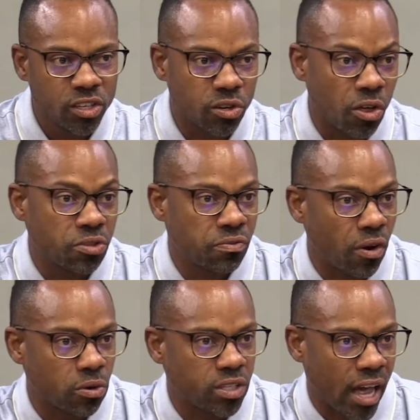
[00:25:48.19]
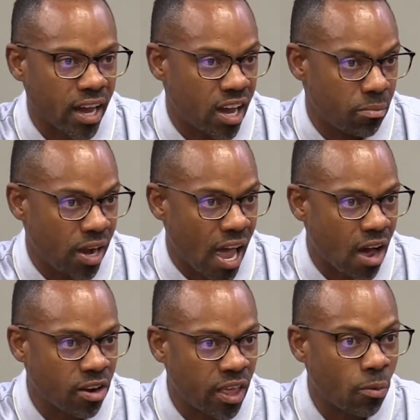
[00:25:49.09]
So those folks that come
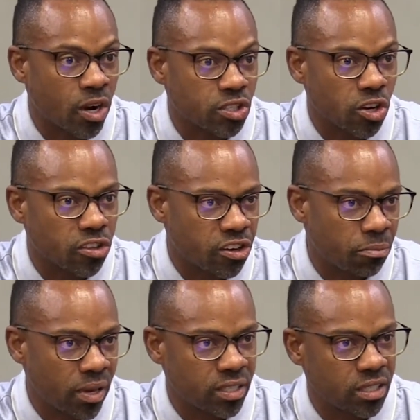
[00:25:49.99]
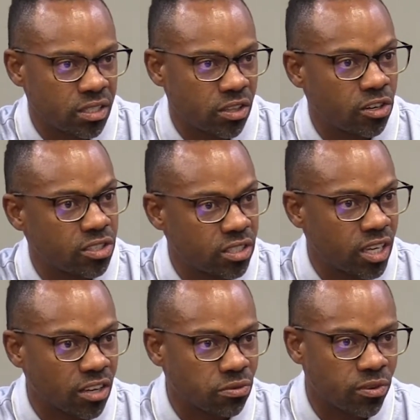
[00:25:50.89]
down and they want to start their business and they're
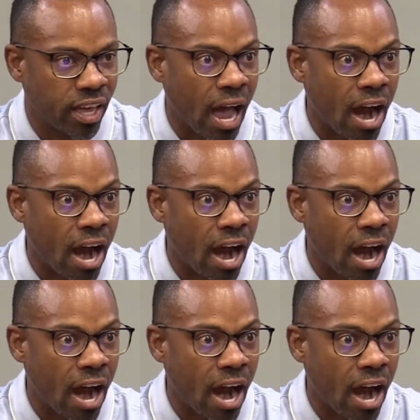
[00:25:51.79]
successful and they